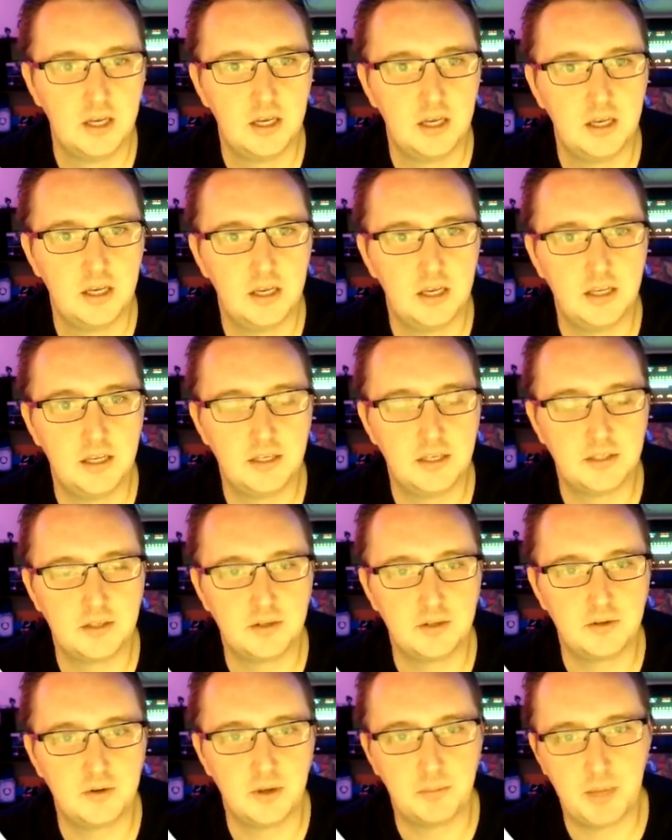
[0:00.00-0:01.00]

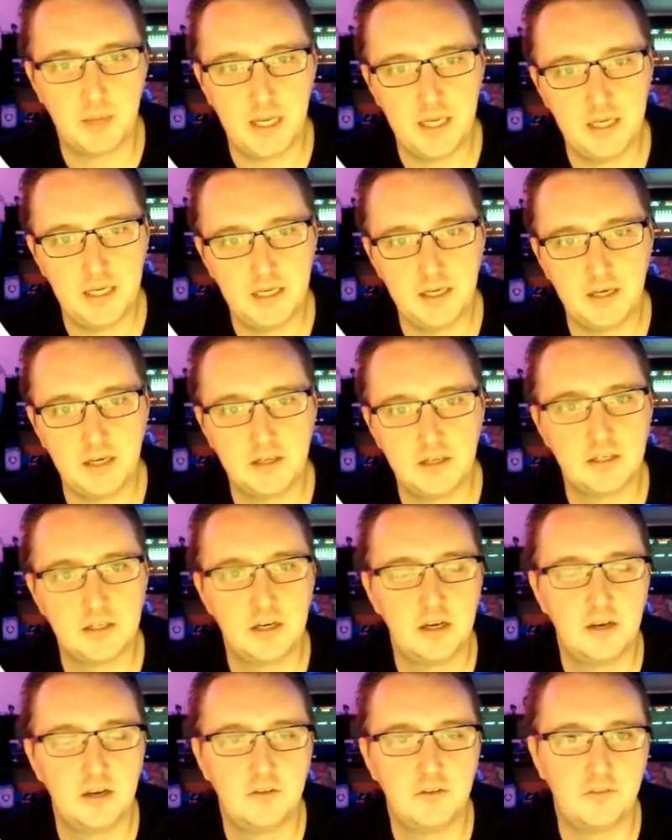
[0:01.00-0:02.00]
into a page,
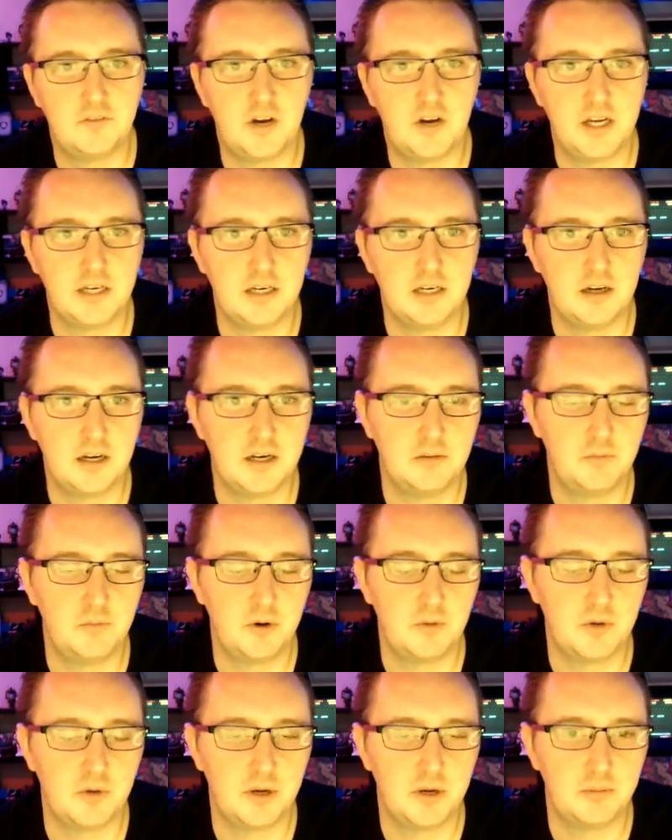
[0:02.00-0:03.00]
find an item we
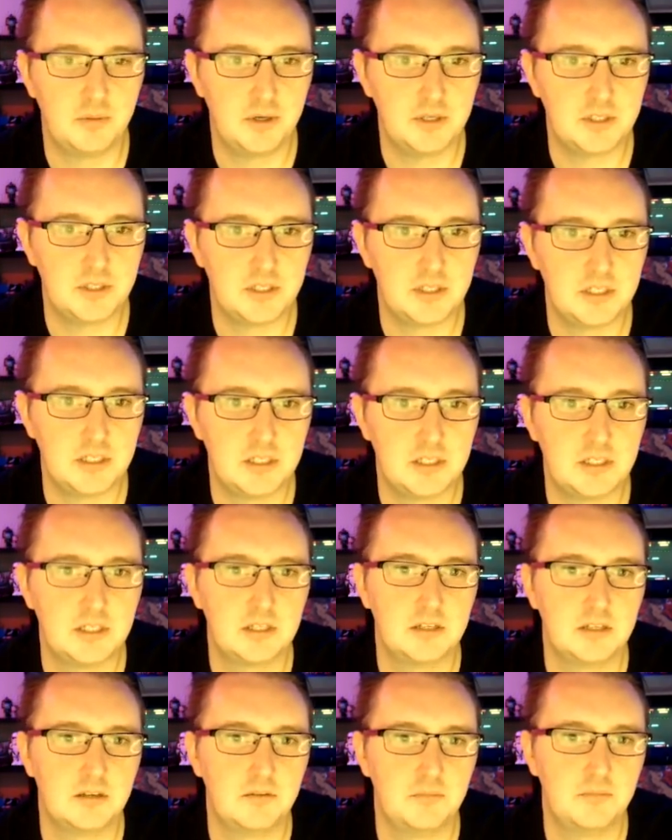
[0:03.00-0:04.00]
want to purchase,
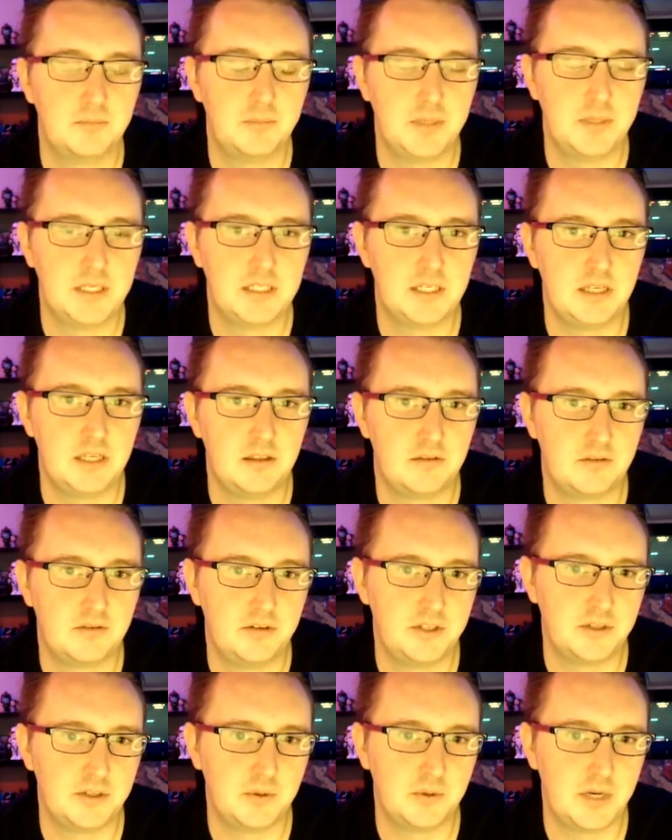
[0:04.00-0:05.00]
be sent through
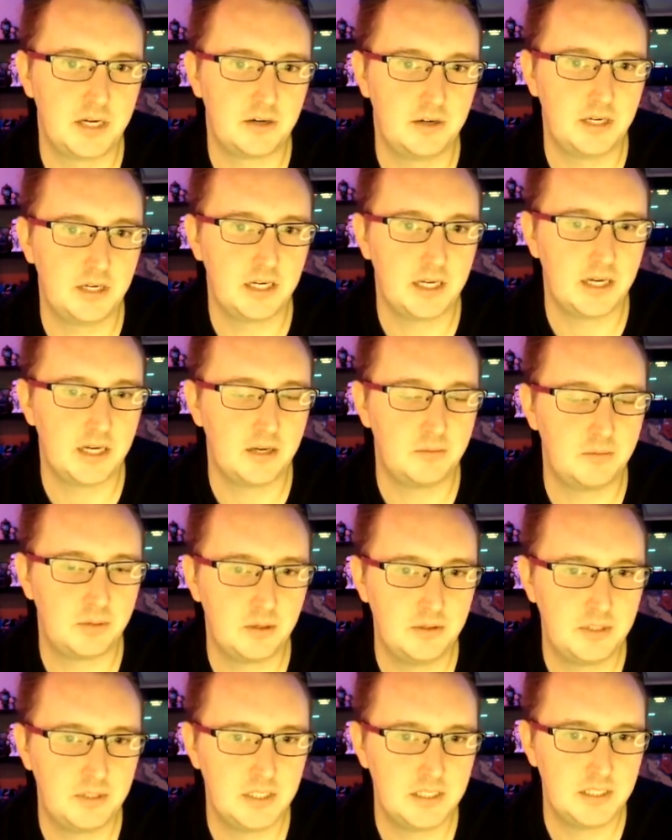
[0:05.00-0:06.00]
to a credit card
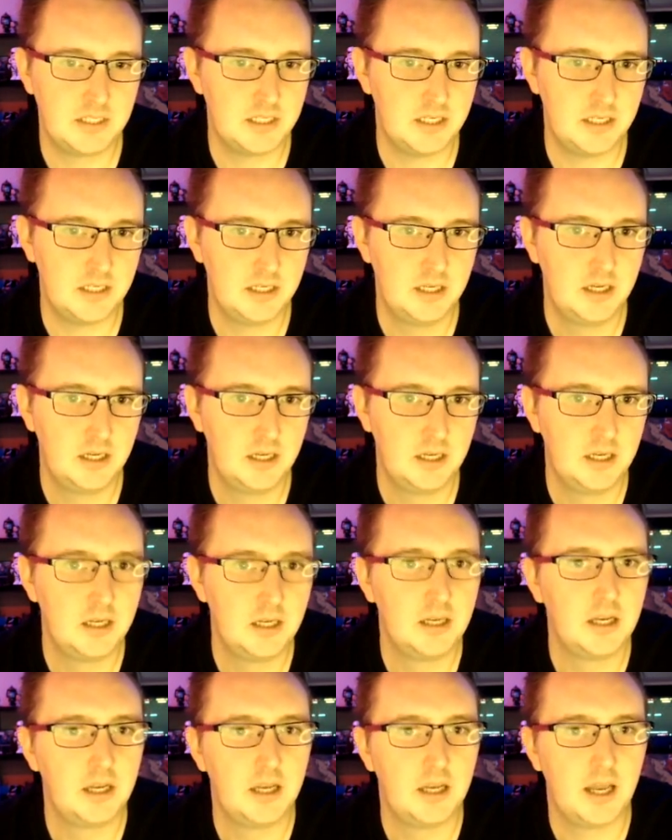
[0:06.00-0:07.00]
processor,
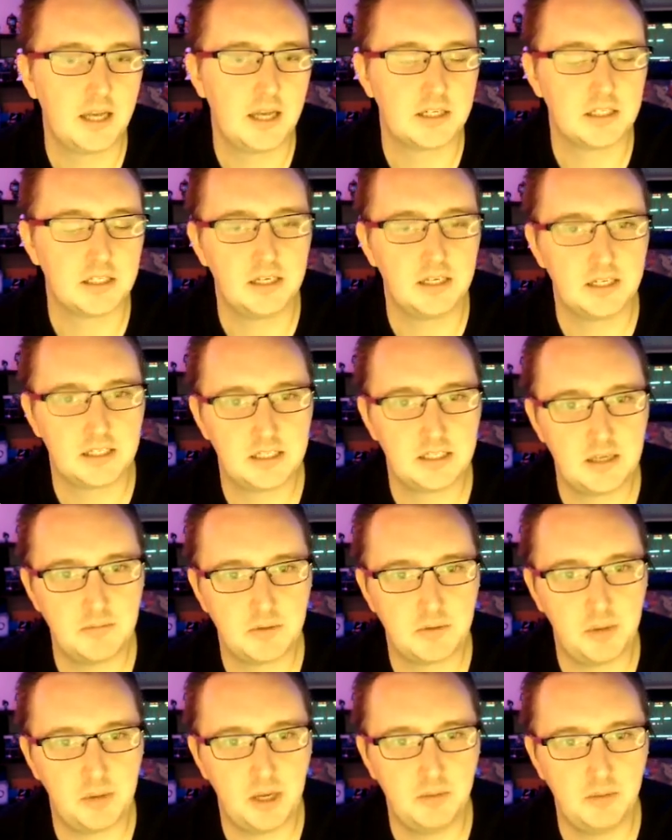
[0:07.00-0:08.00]
actually accept
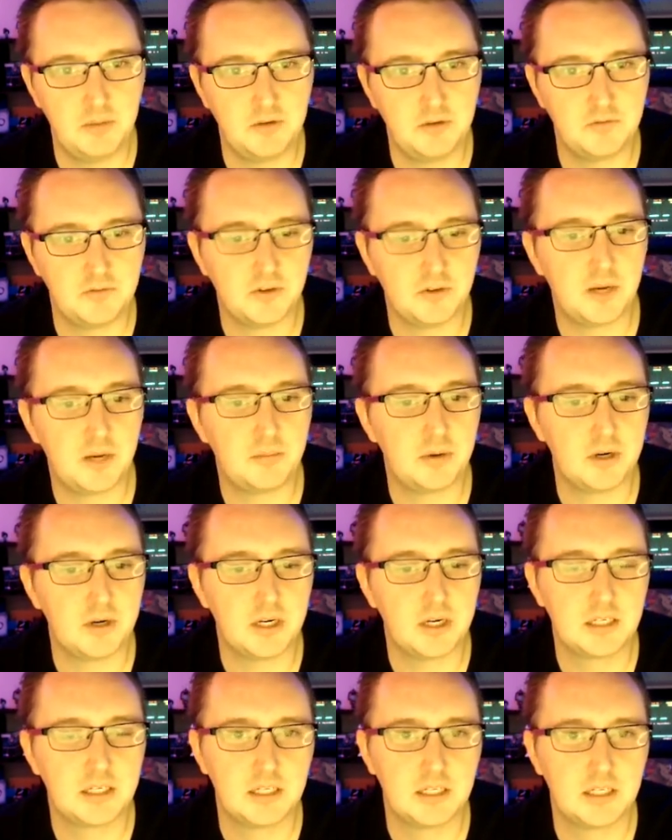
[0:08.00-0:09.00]
payment for that
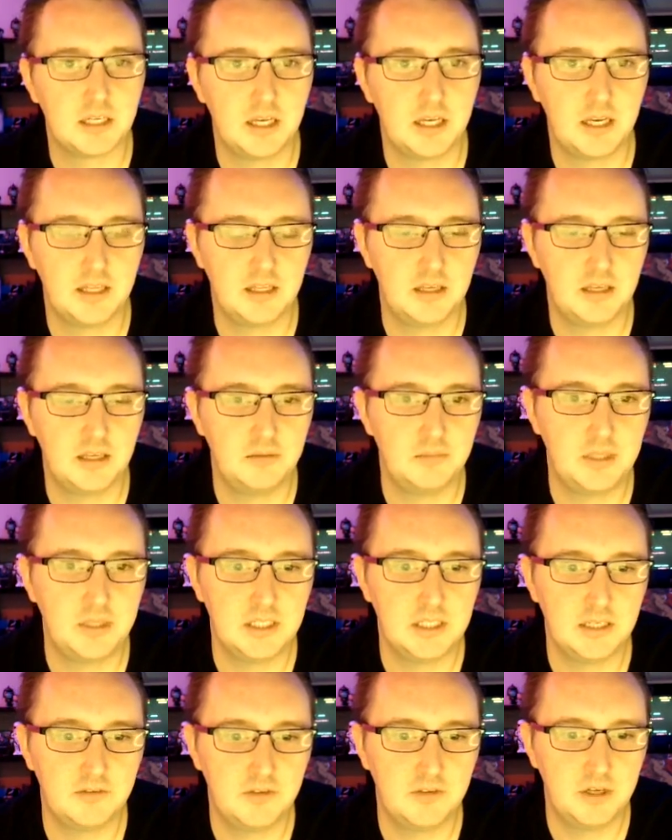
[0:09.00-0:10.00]
product, and then be
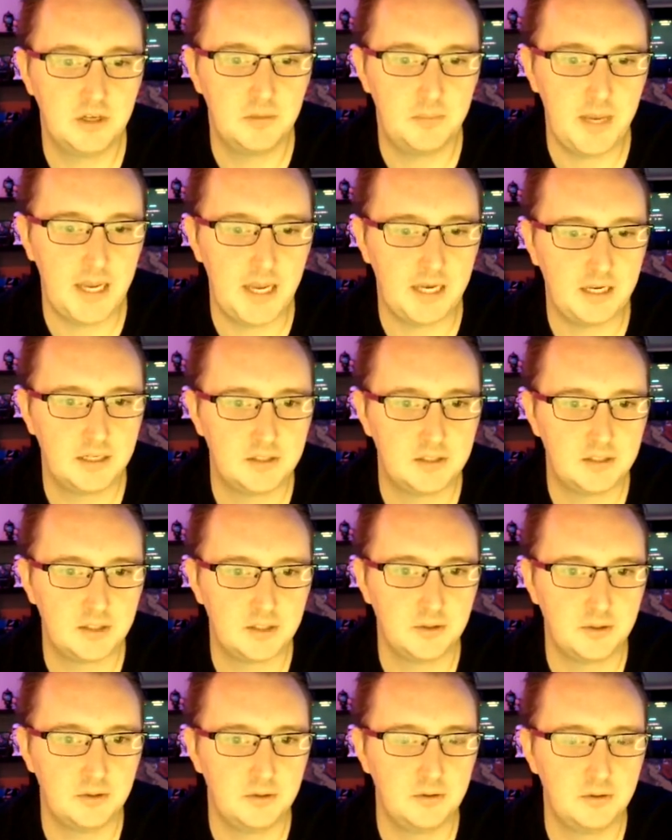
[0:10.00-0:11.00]
delivered back
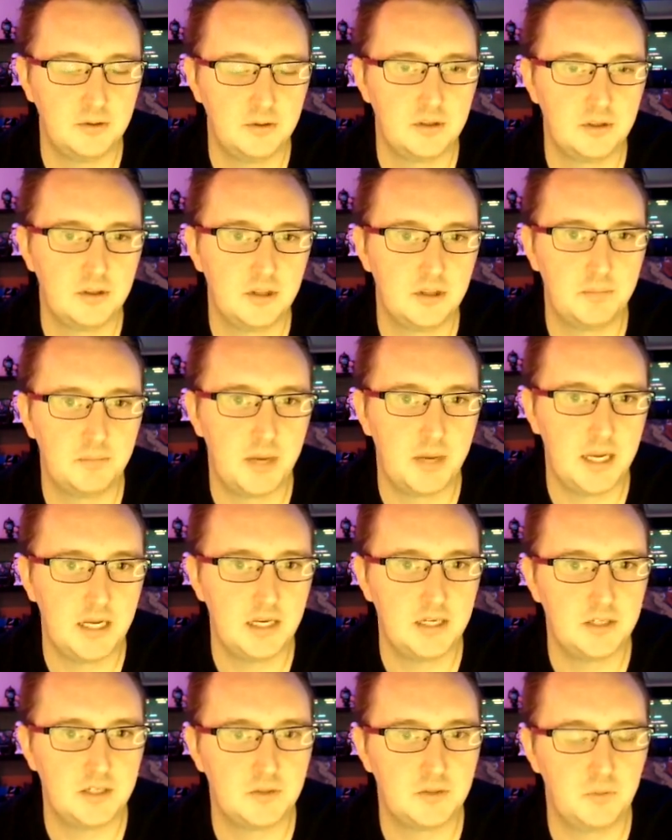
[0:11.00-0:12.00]
to the
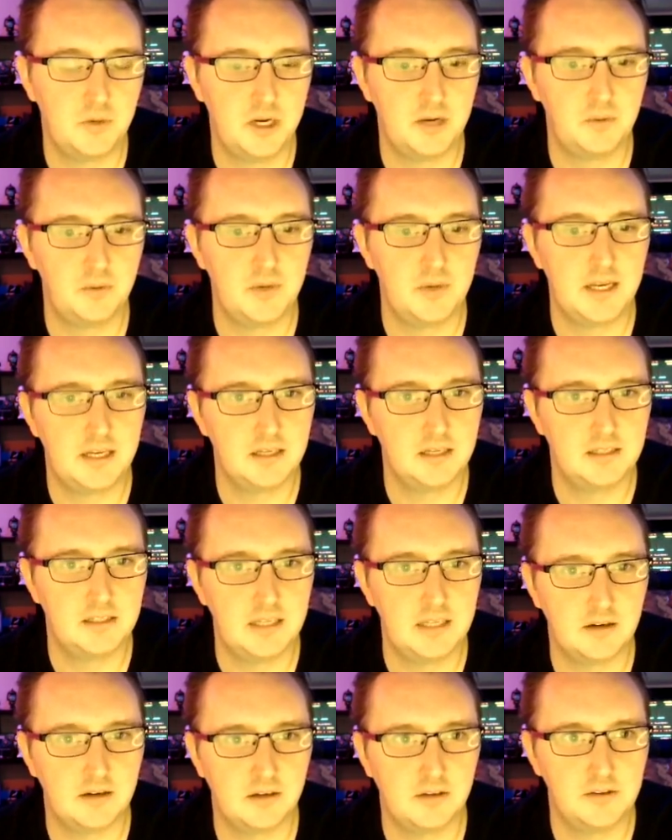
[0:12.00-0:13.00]
page where we can
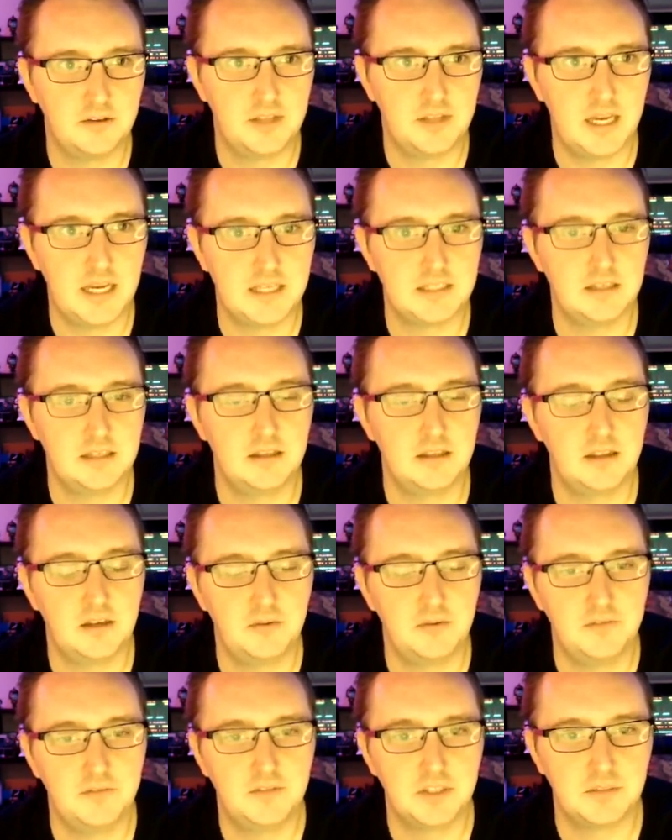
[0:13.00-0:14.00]
download the asset that
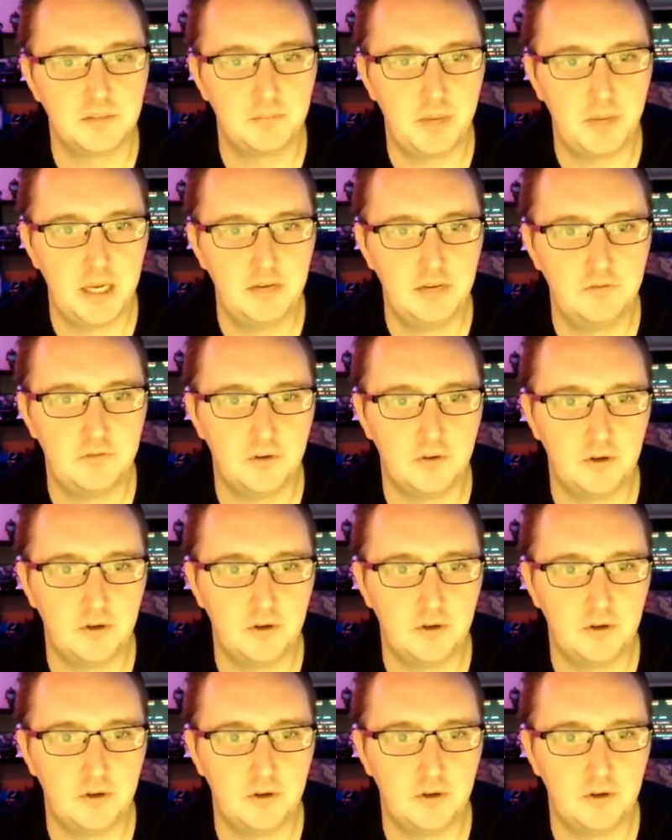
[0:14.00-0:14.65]
we've just paid for.